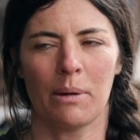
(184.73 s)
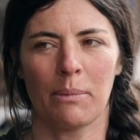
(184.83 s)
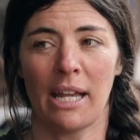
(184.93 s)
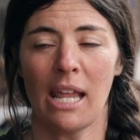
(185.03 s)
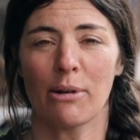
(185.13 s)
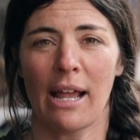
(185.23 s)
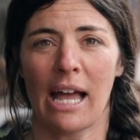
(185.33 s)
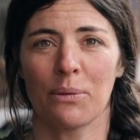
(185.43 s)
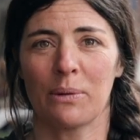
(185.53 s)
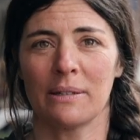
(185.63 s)
but my neighbor
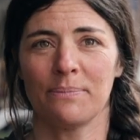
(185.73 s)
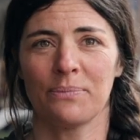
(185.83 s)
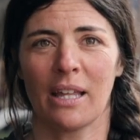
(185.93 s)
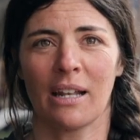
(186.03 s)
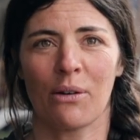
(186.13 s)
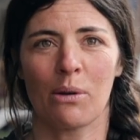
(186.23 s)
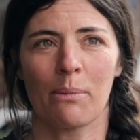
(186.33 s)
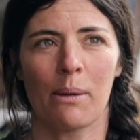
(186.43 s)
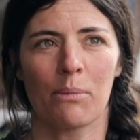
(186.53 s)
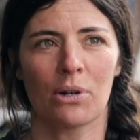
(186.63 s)
had one and I
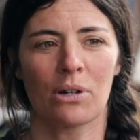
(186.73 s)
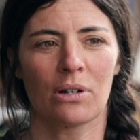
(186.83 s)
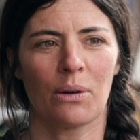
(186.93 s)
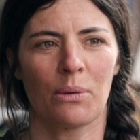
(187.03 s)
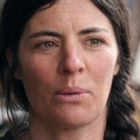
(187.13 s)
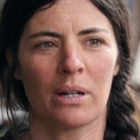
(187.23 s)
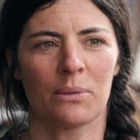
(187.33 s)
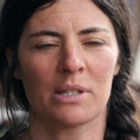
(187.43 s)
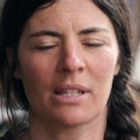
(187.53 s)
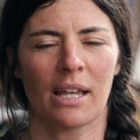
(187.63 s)
remember what it
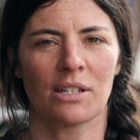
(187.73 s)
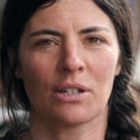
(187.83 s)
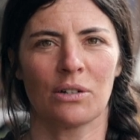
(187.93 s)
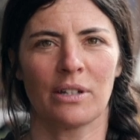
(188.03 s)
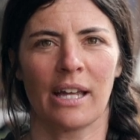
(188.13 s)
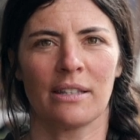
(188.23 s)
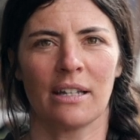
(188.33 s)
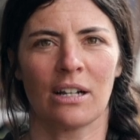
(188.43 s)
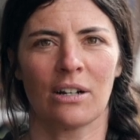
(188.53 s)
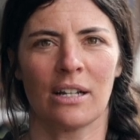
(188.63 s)
was like to go down there